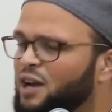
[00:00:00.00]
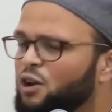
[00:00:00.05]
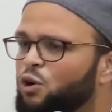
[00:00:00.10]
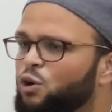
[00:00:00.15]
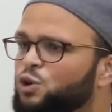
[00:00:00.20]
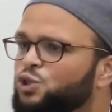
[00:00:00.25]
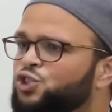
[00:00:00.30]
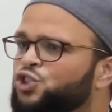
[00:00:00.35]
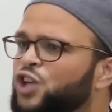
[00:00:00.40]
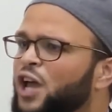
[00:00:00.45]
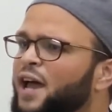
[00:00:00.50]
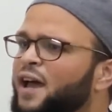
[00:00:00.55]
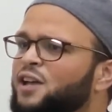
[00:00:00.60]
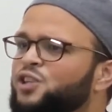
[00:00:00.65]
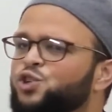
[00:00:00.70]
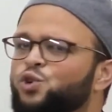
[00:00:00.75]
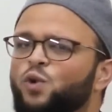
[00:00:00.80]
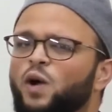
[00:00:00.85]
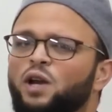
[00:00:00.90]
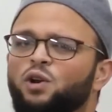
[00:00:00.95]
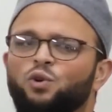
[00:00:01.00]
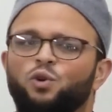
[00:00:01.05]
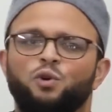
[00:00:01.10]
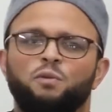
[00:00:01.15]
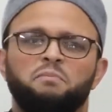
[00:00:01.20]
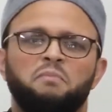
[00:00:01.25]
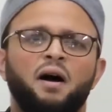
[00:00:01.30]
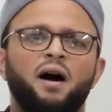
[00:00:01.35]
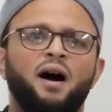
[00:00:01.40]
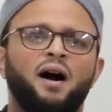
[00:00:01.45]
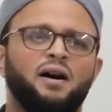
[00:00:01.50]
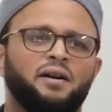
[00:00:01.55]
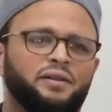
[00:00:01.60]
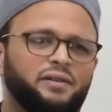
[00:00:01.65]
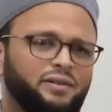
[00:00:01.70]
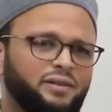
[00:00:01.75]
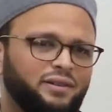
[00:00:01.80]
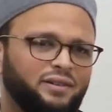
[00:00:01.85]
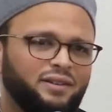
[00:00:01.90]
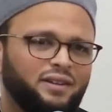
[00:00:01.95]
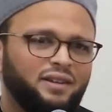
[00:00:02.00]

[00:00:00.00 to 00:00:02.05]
Al Hujjaj wal Umar,